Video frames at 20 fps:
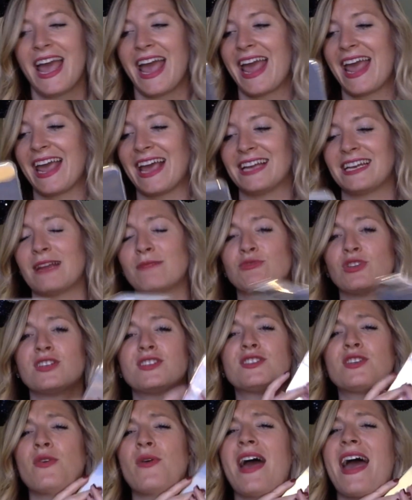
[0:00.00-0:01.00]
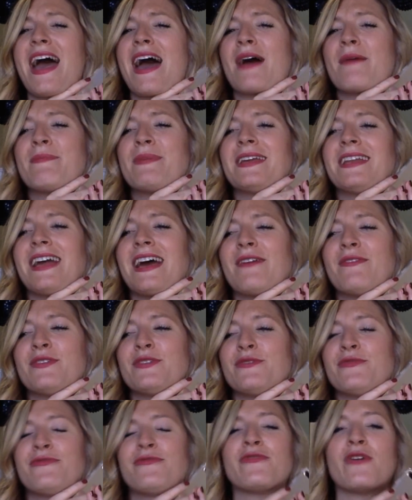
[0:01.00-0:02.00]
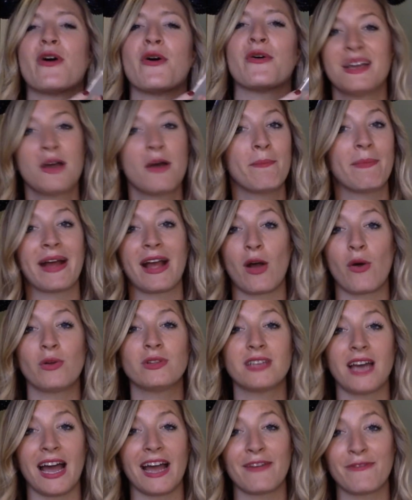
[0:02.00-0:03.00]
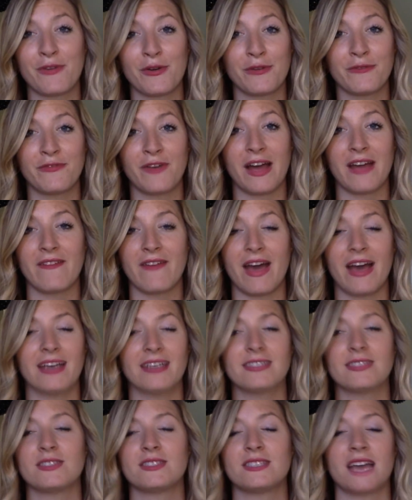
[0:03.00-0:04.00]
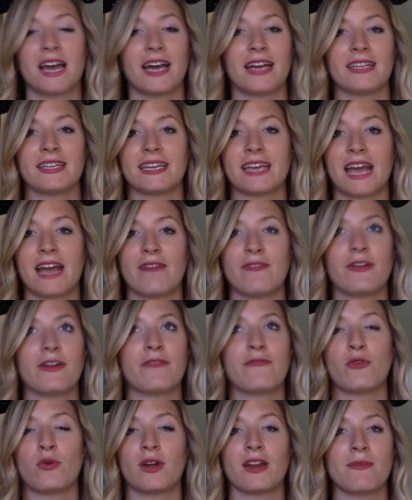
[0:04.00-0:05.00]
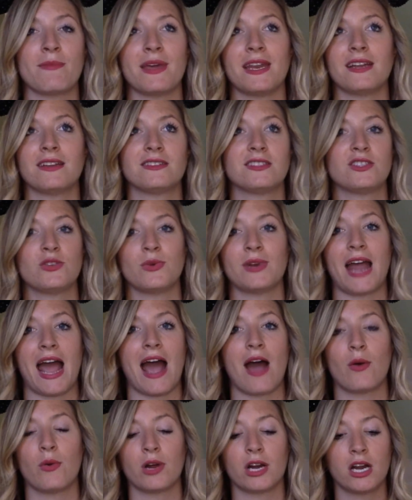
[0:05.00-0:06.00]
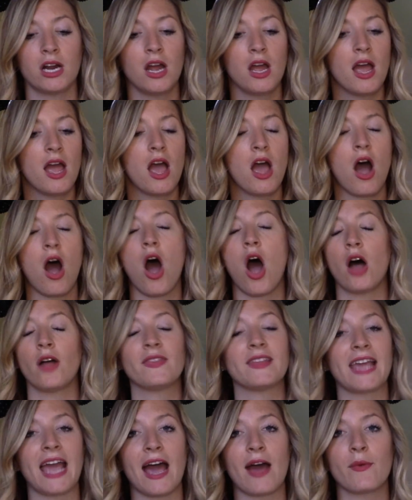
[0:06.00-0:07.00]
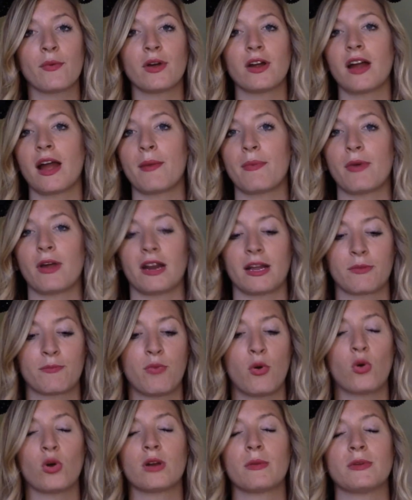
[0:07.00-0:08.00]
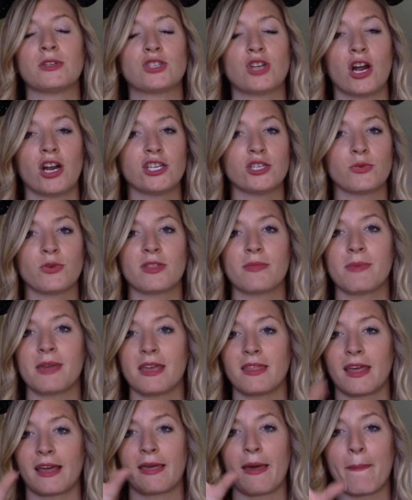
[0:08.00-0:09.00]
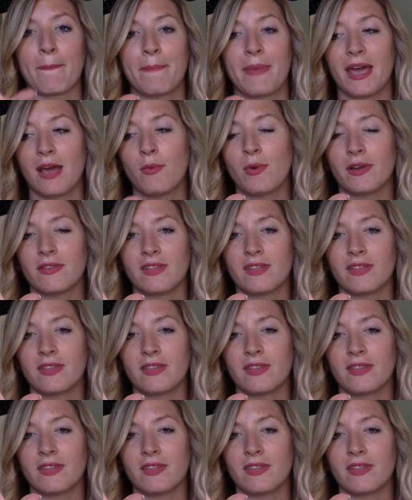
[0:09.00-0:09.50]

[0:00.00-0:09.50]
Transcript: and I'm just so happy to have a new phone. My old iPhone 5S died like every 40 minutes to an hour. On the hour, I brought a portable charger with me, like that big one